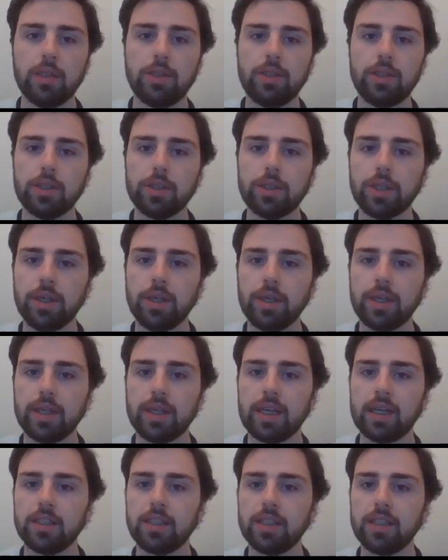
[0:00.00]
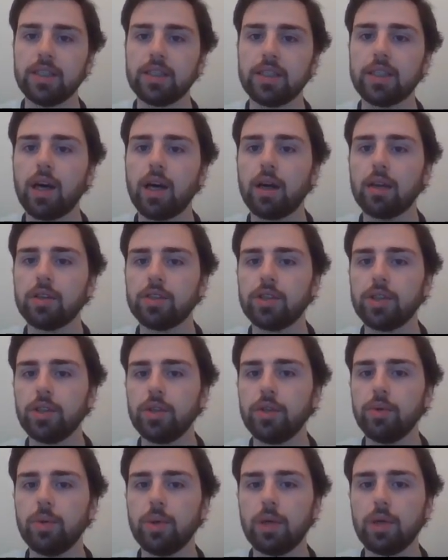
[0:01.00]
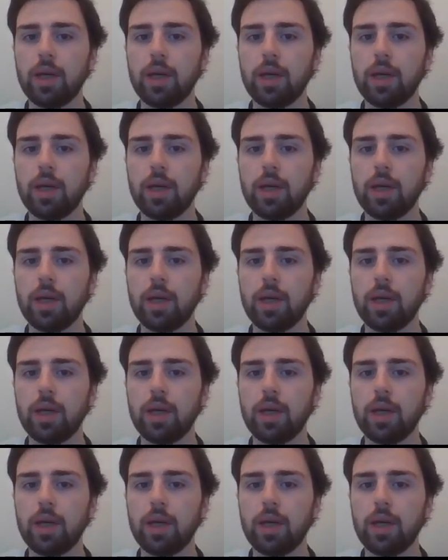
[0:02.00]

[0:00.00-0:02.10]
just so you can actually start to